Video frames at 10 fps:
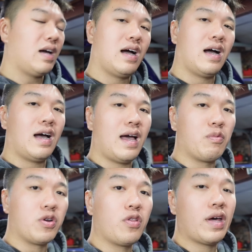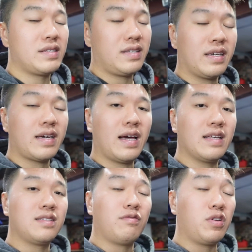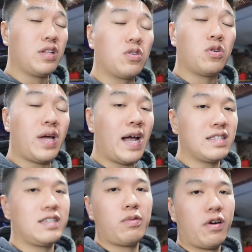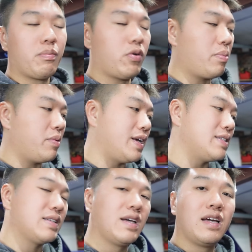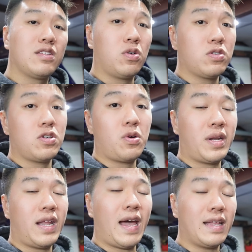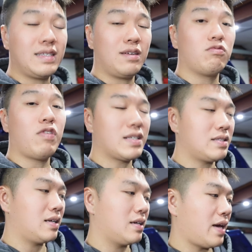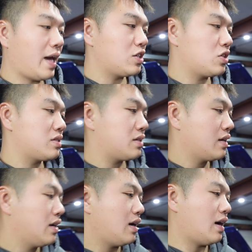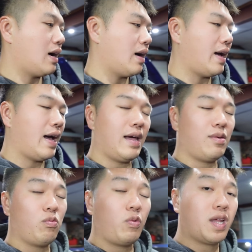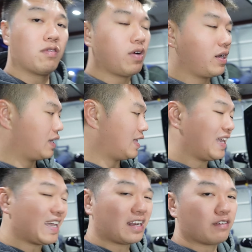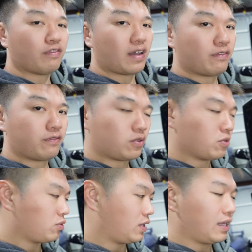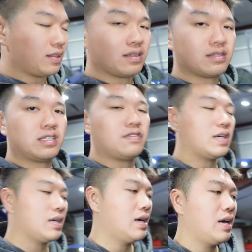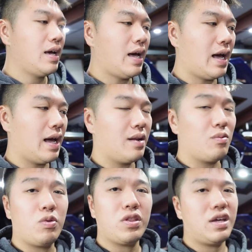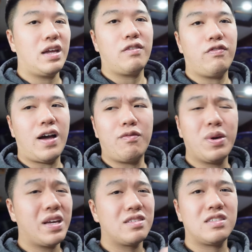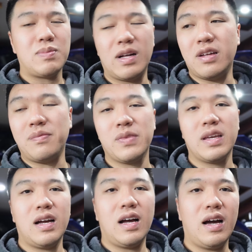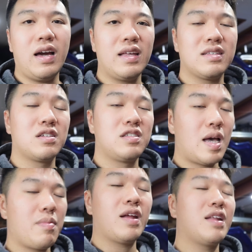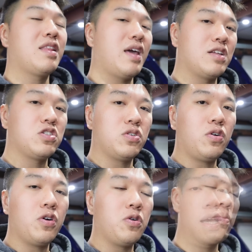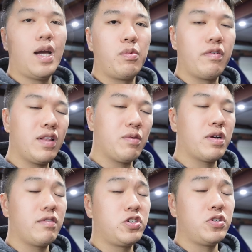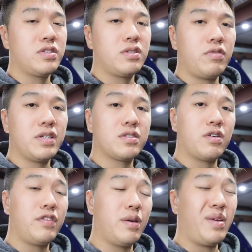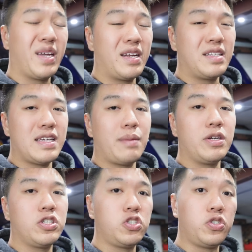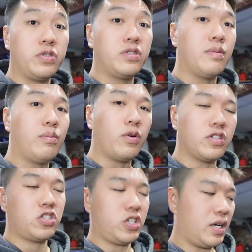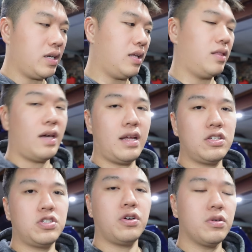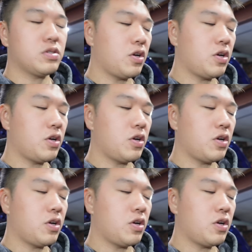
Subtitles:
And we know that zinc has really good anti-wearing properties. It's also an anti-rusting agent. And we are running E85 fuel in this Civic. And with E85, we can smell it. It's contaminating the engine oil. And we really want to reduce the risk of there being any damage due to moisture in that engine oil.